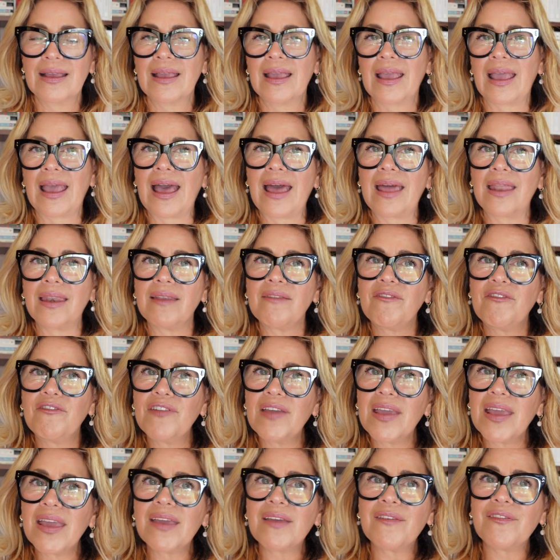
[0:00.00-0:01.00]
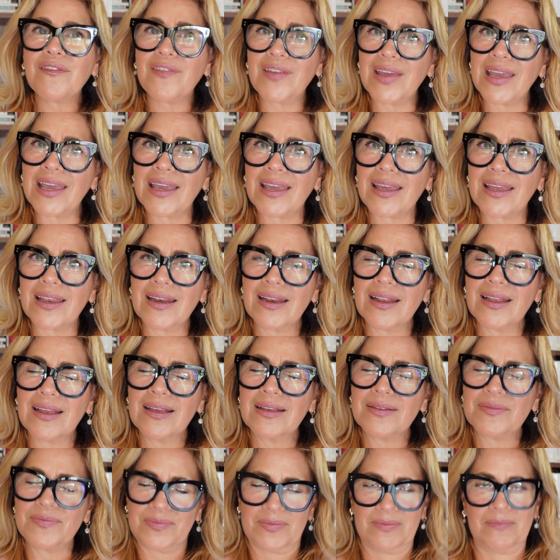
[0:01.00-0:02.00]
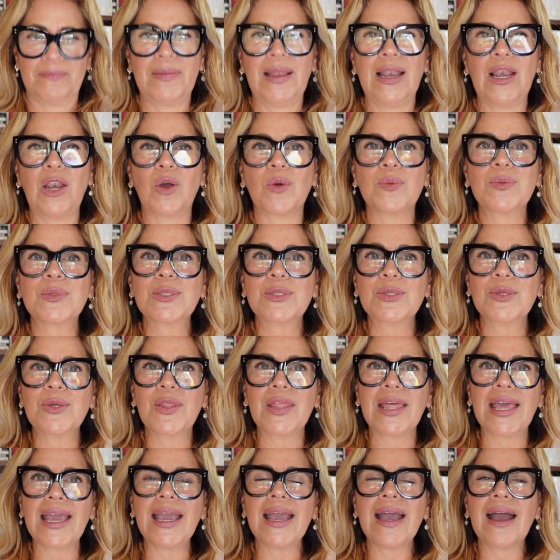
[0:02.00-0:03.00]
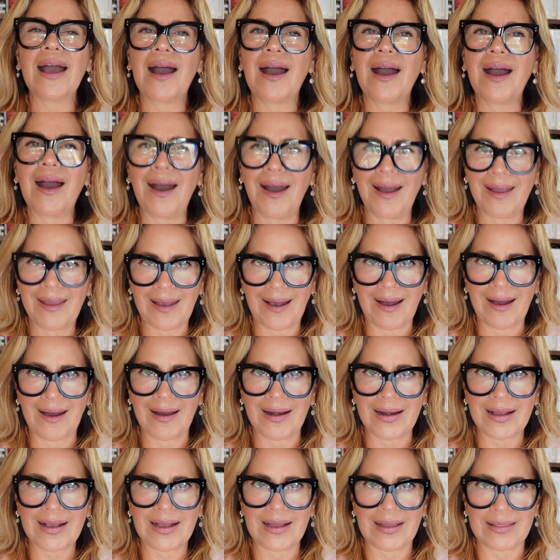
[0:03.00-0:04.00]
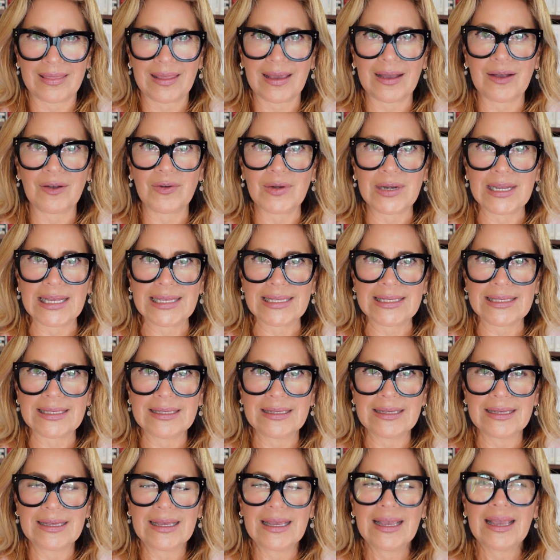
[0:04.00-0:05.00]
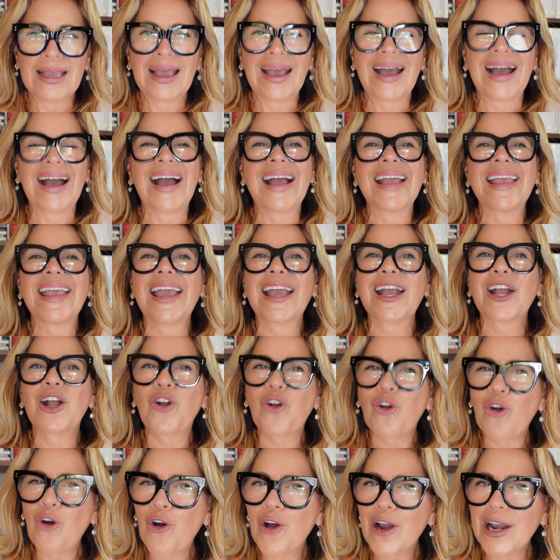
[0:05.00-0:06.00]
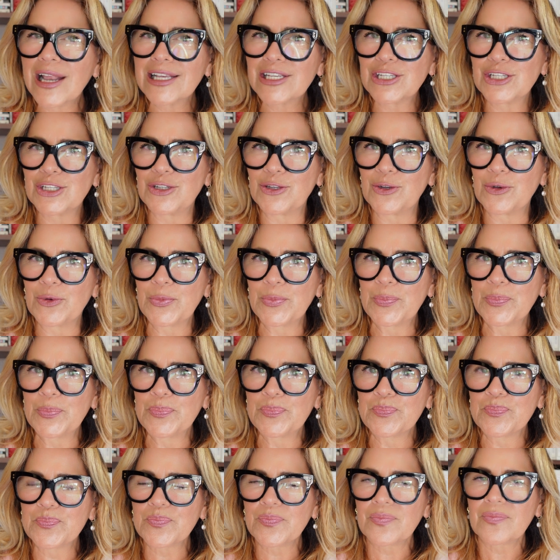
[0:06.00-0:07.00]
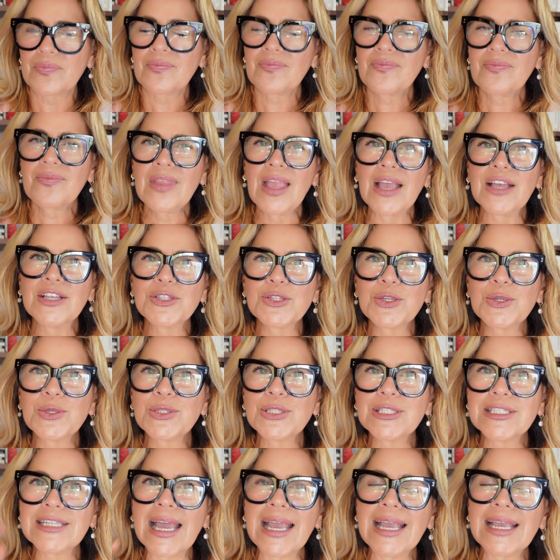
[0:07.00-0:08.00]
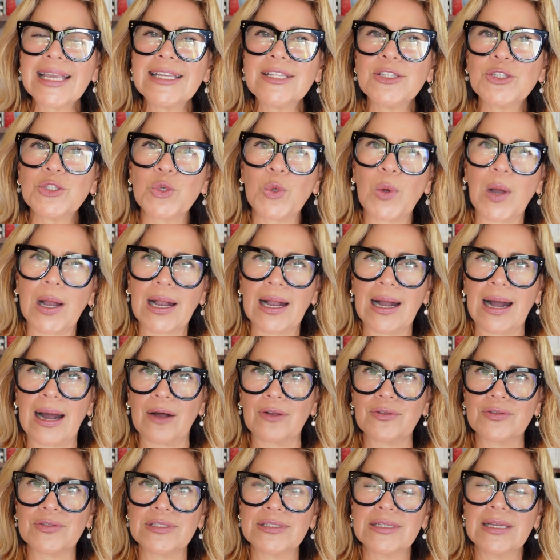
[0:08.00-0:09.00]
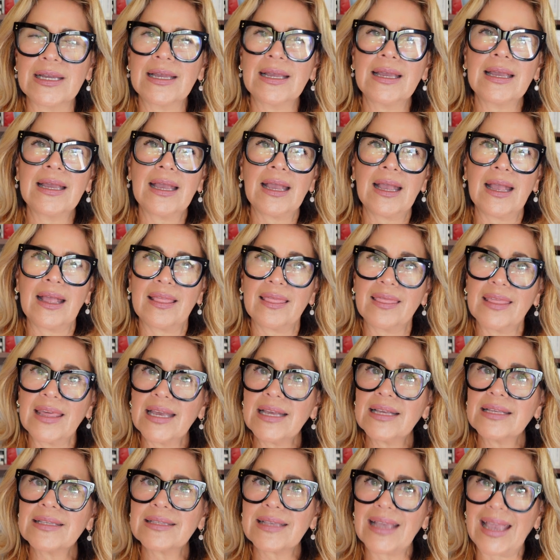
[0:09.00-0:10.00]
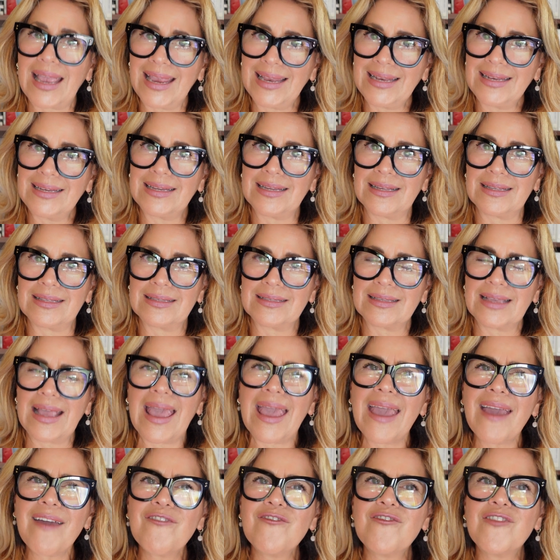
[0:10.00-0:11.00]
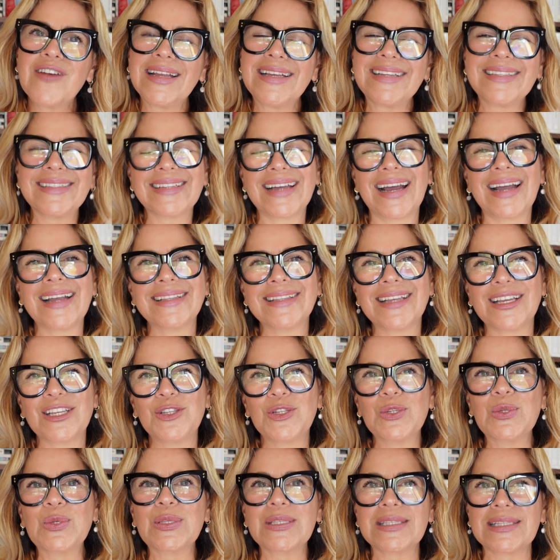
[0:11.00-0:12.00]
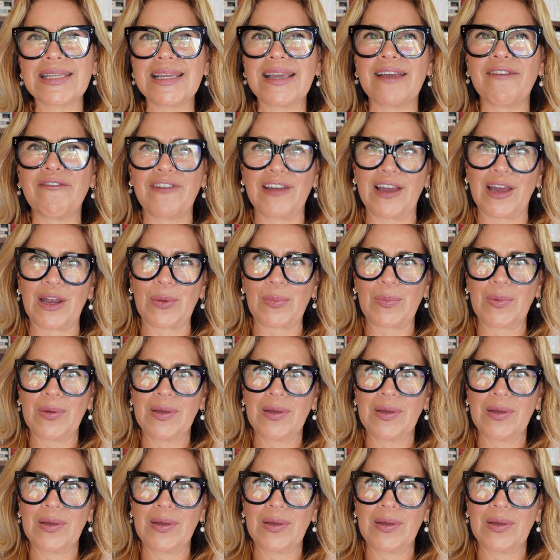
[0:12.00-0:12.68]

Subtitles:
And vivir belongs to the IR categories. I encourage you to take into account these endings every time that you see a verb.